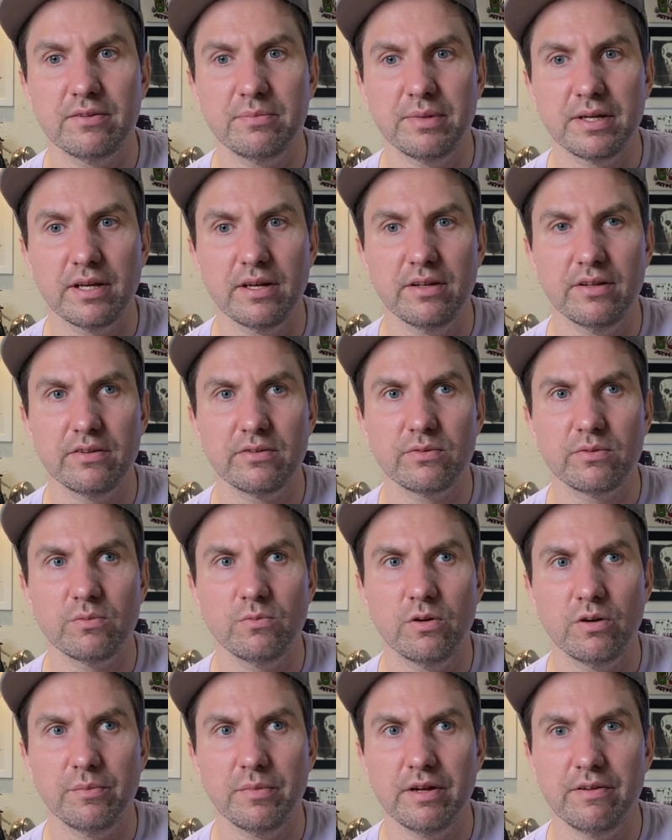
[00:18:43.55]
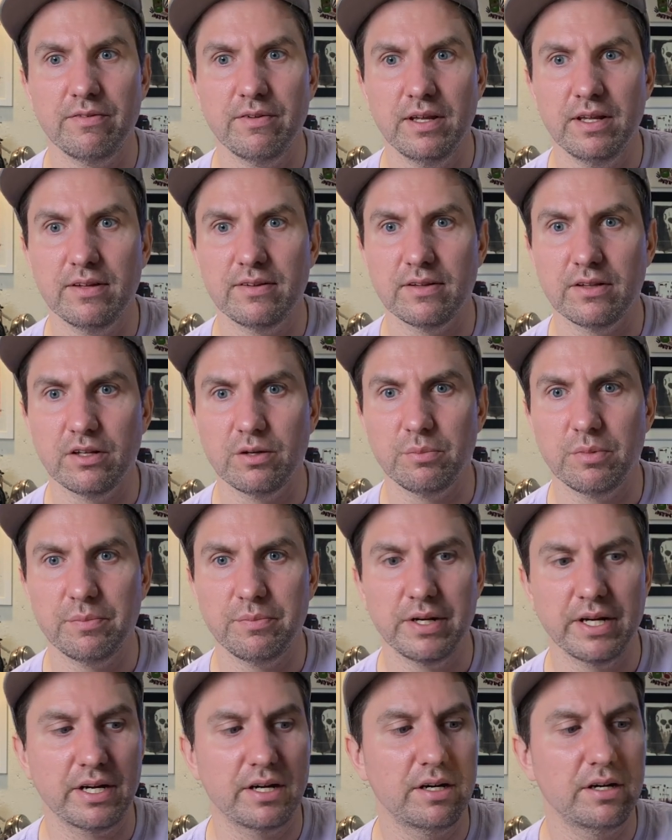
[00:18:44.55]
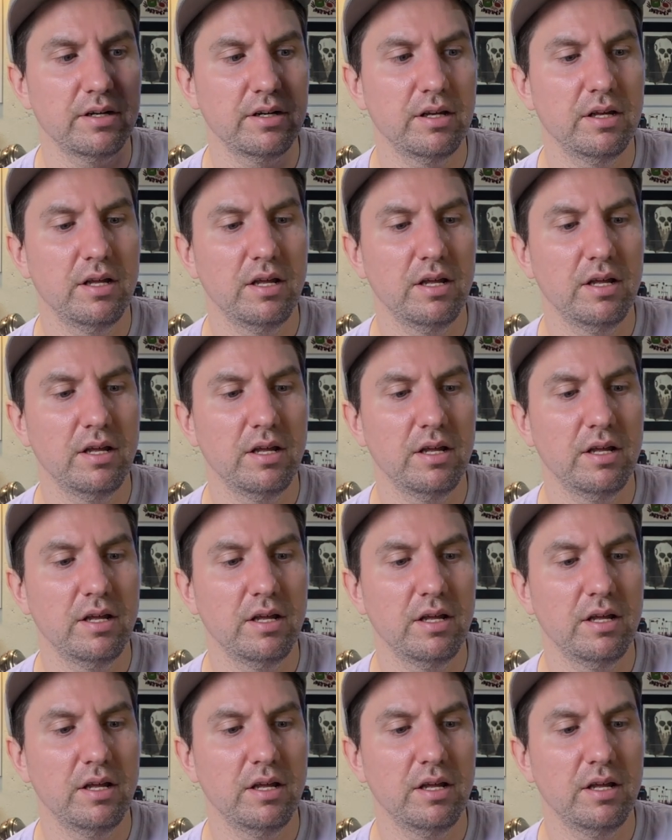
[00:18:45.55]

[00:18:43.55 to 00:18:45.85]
because one of my feet is a little bit bigger.